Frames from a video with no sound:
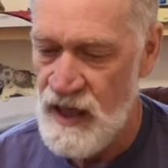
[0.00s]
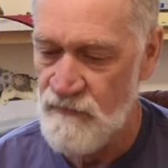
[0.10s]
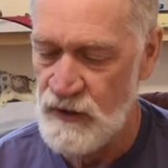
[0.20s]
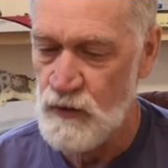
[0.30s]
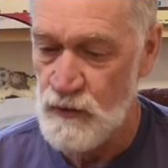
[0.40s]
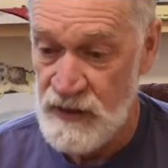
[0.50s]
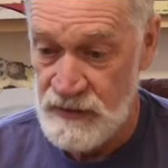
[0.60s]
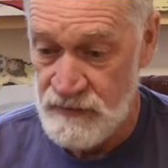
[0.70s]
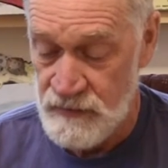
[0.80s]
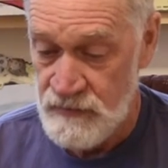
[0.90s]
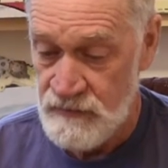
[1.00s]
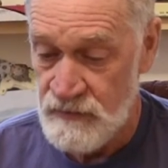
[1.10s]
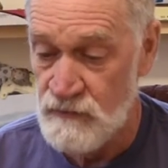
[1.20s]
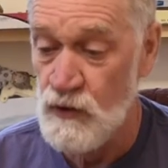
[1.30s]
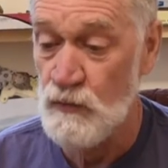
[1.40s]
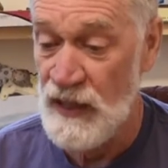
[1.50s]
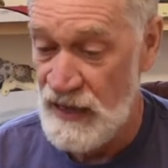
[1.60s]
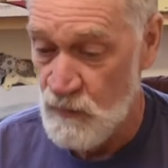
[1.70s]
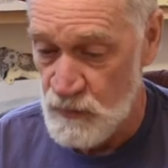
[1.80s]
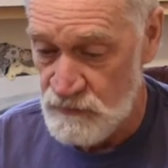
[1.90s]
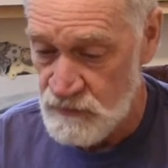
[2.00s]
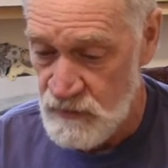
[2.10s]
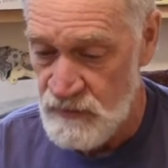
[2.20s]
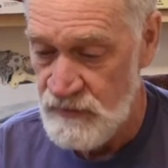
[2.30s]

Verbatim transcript: having created his own language.